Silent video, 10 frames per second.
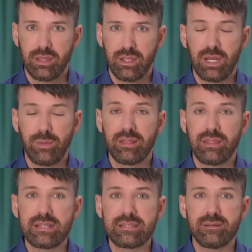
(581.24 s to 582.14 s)
Anyway,
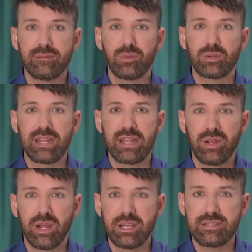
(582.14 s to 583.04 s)
that's it for today, you
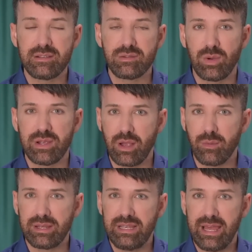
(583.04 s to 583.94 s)
guys. As always, I
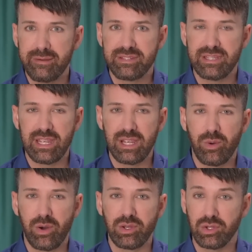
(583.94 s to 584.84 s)
would love to hear
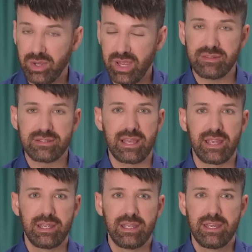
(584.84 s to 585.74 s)
what you have to
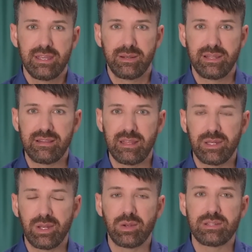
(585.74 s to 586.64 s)
say. Please let me
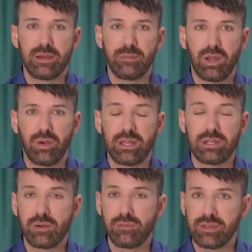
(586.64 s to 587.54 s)
know down below and
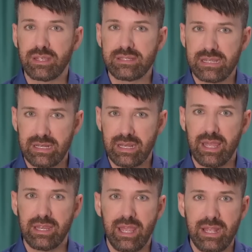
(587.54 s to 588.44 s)
don't forget to hit
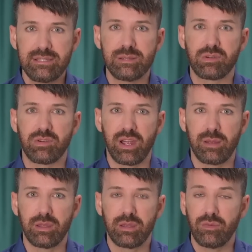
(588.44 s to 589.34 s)
like and
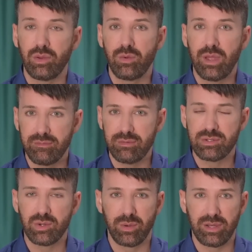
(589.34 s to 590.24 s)
subscribe if you
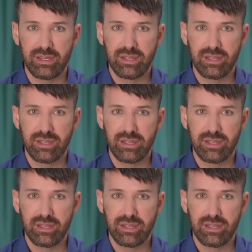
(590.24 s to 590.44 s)
haven't already.